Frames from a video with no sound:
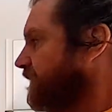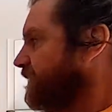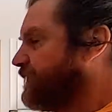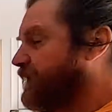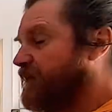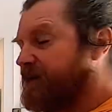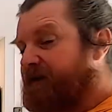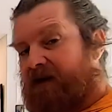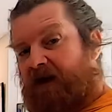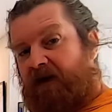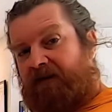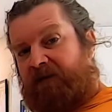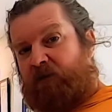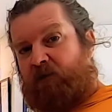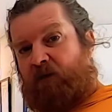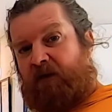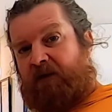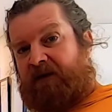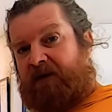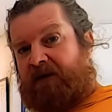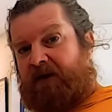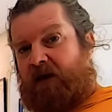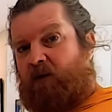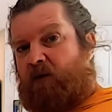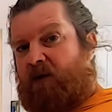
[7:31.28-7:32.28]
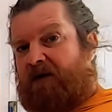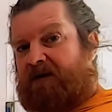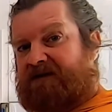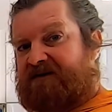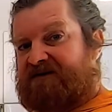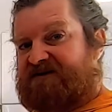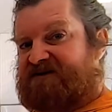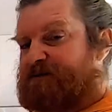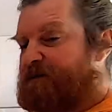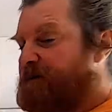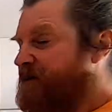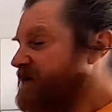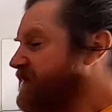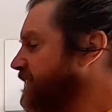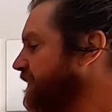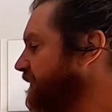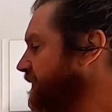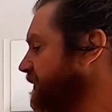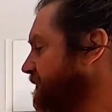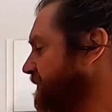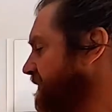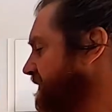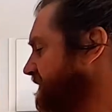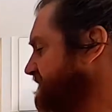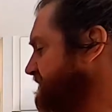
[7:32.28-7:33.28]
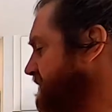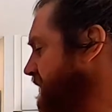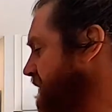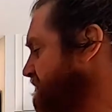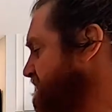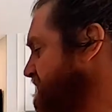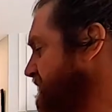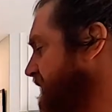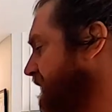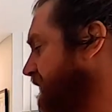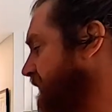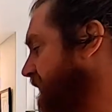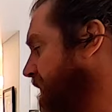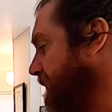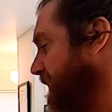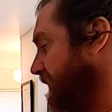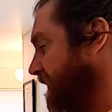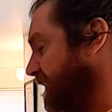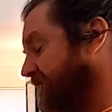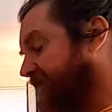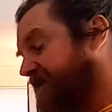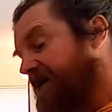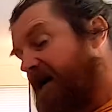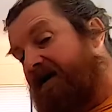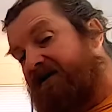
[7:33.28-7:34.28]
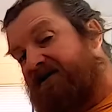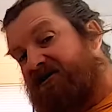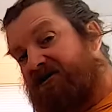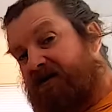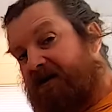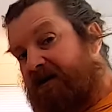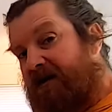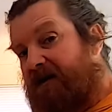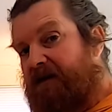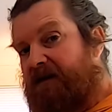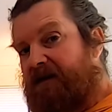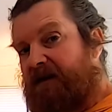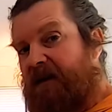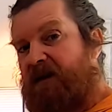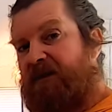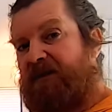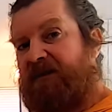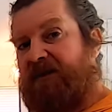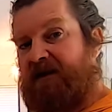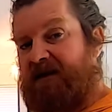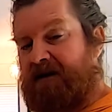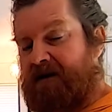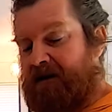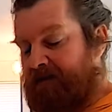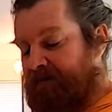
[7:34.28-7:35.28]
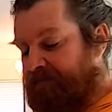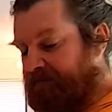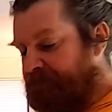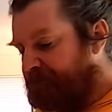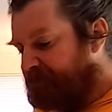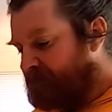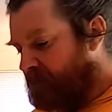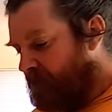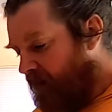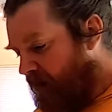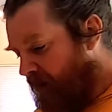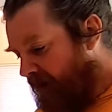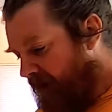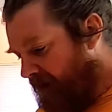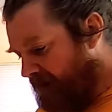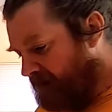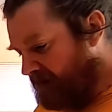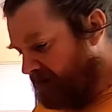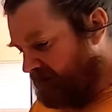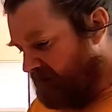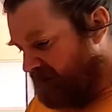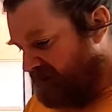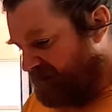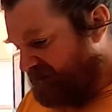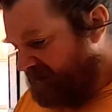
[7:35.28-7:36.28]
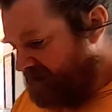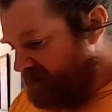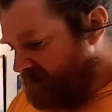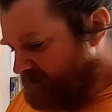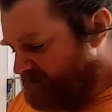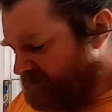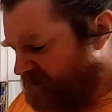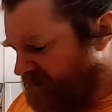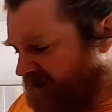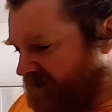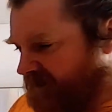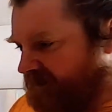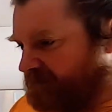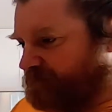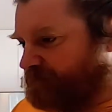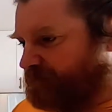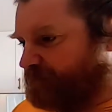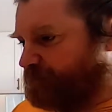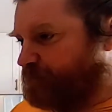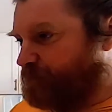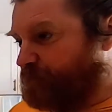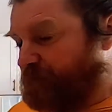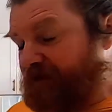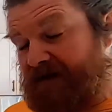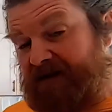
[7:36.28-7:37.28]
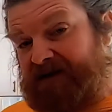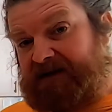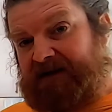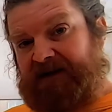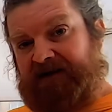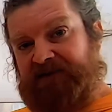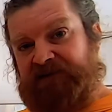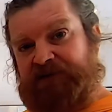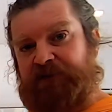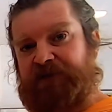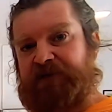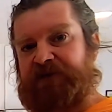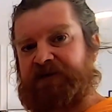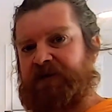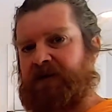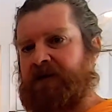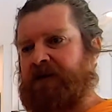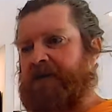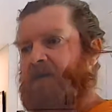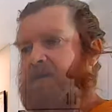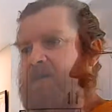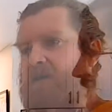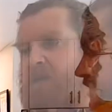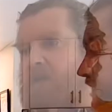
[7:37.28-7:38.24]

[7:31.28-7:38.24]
So the other one that I wanted to spend a little bit of time talking about is actually lithium. And lithium is really interesting.